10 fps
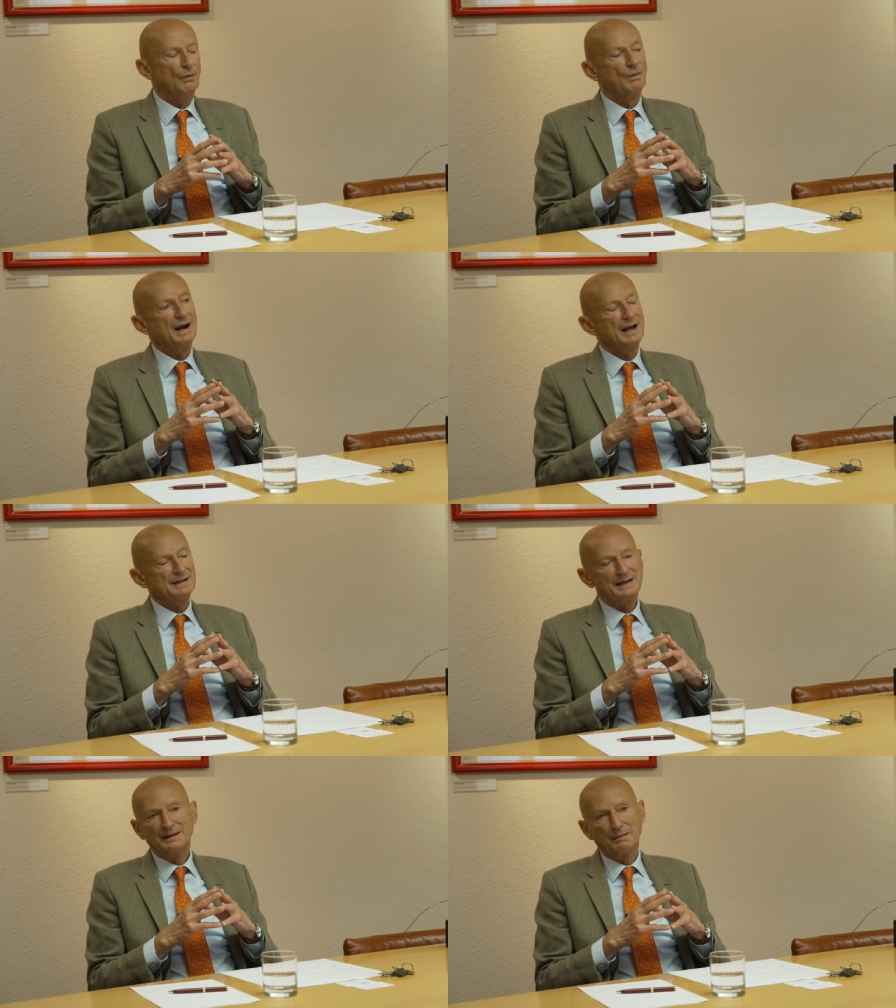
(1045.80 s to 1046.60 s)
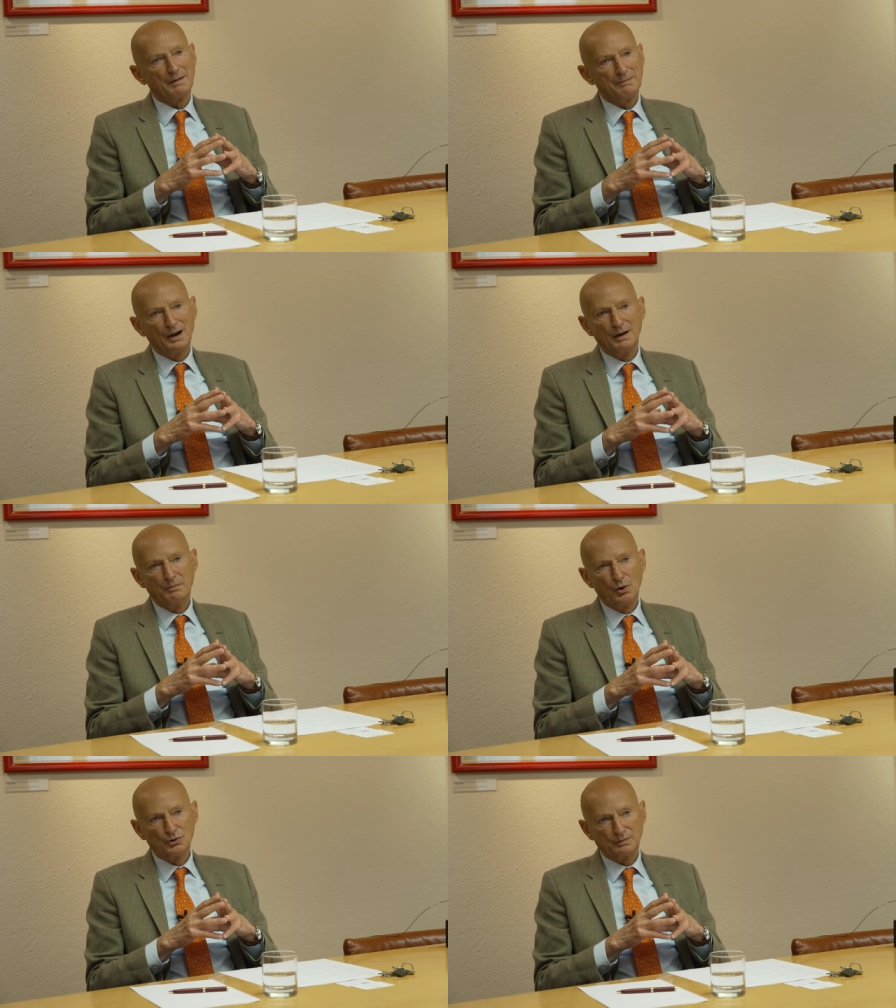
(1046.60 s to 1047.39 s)
Well, I think uh, uh
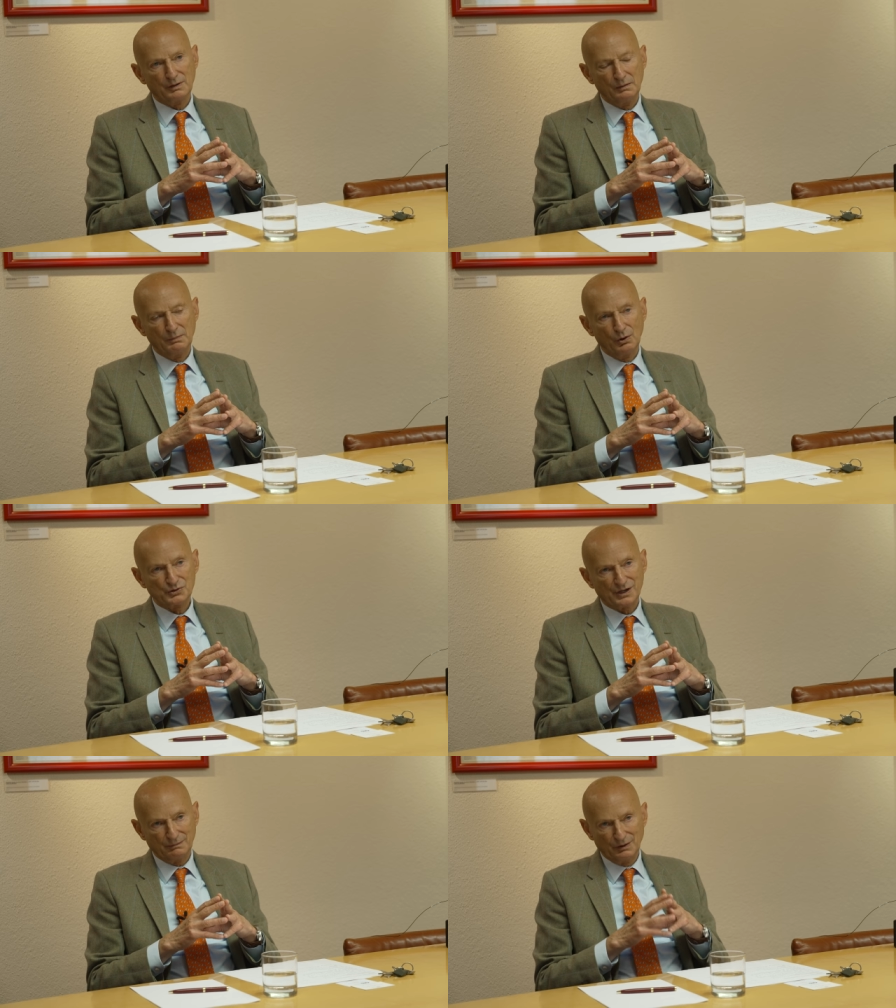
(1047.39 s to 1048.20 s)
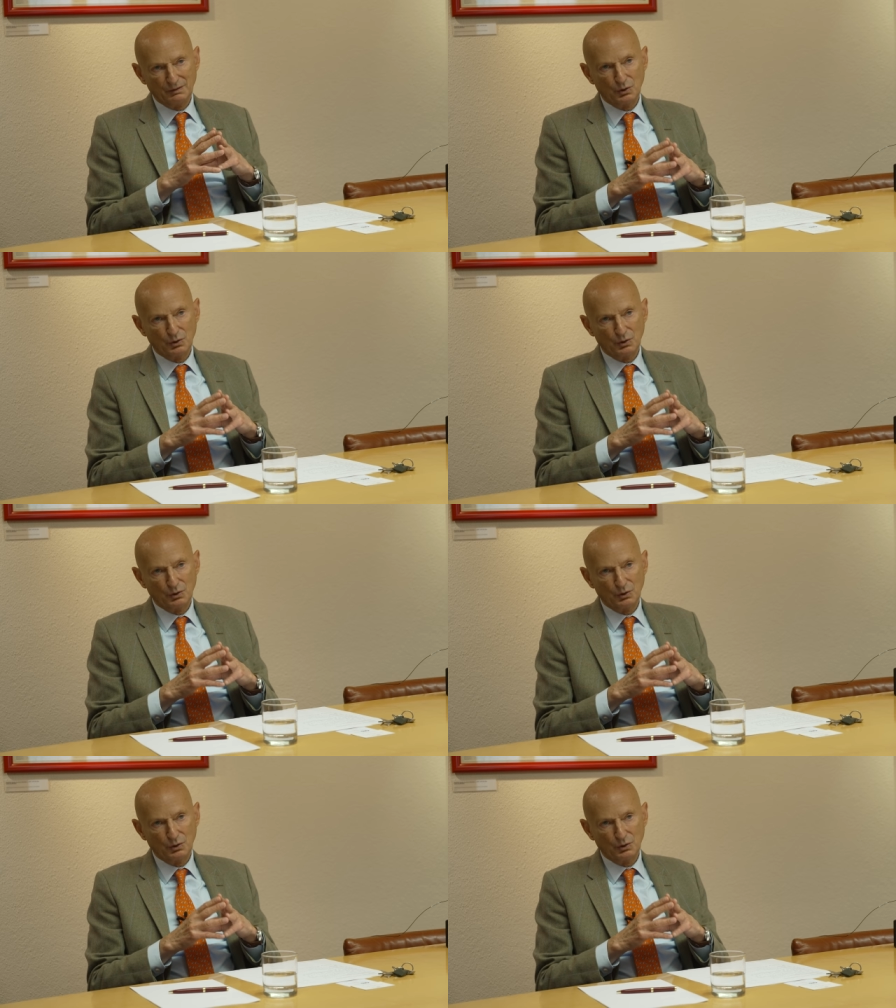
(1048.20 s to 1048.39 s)
both, uh, both,